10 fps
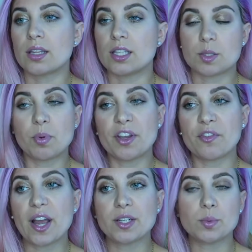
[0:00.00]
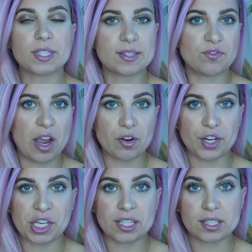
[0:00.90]
This boyfriend was
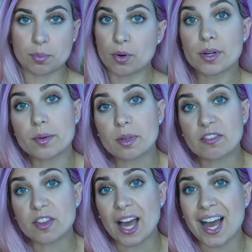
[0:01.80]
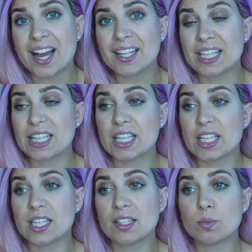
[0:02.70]
very supportive of that.
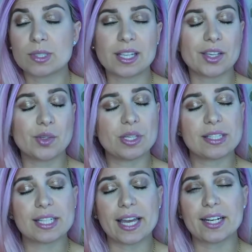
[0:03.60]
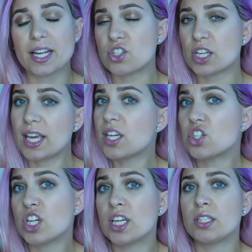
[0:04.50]
He was like, you need to get an
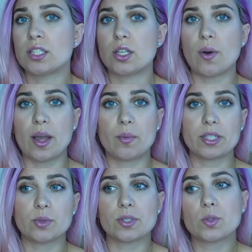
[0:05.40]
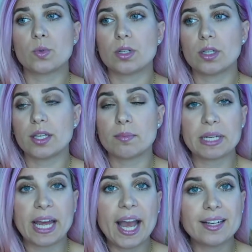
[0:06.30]
education. So I went to a school in
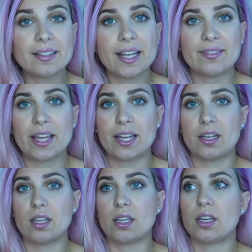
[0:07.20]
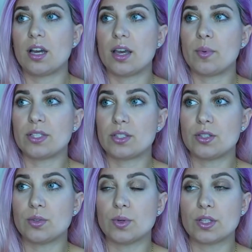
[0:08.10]
Manhattan, and then I went
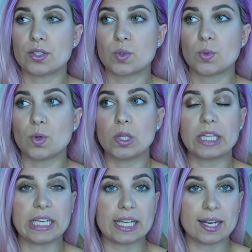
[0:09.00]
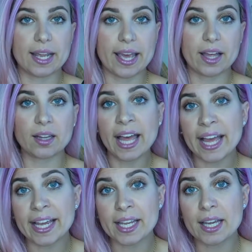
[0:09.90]
to a school in
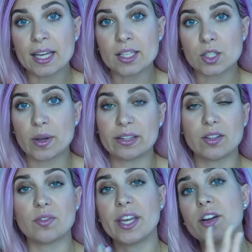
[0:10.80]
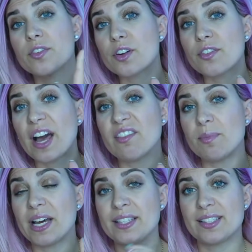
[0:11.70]
LA. So I lived there for 5
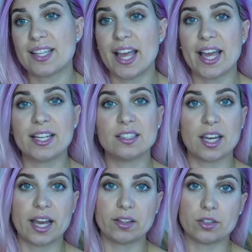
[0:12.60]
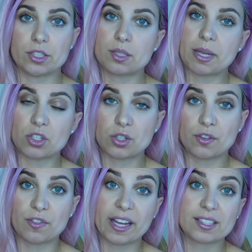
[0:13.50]
months, and I learned special
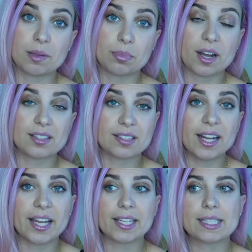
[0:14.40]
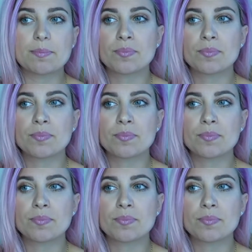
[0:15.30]
effects and prosthetics.